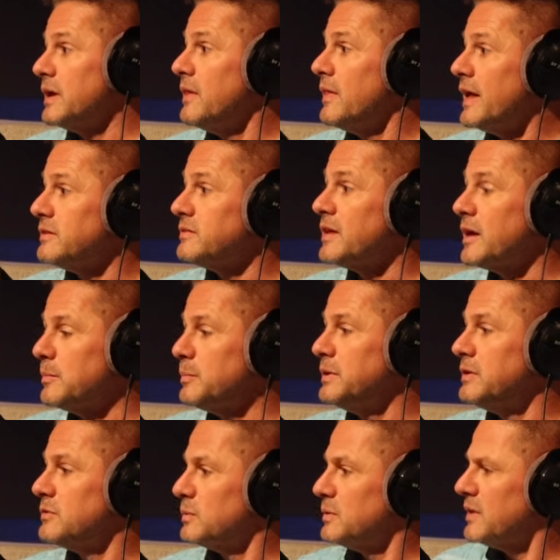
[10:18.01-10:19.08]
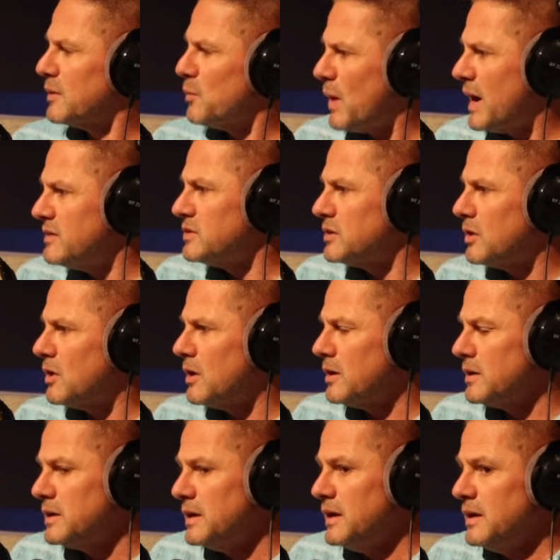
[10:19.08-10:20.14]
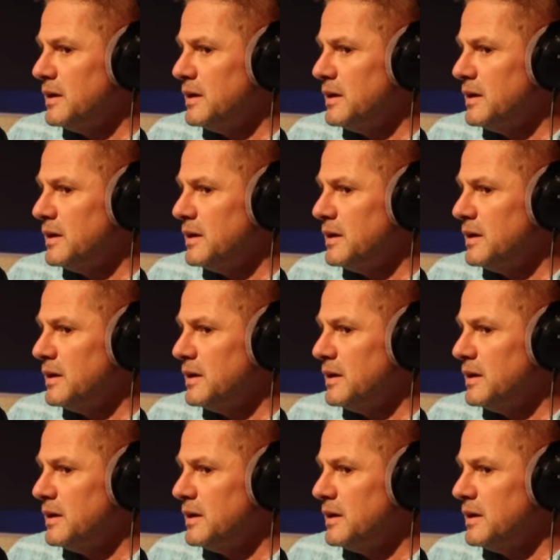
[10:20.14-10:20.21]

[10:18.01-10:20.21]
Sure. And that's that piece when you're like, why is it hard?